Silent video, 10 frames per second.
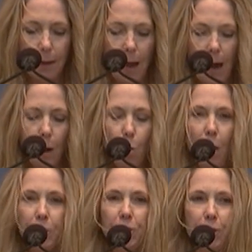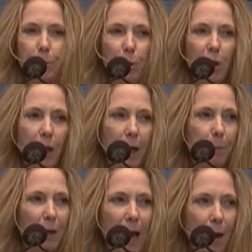and I want you to
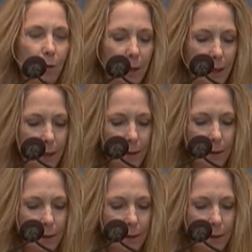proclaim loudly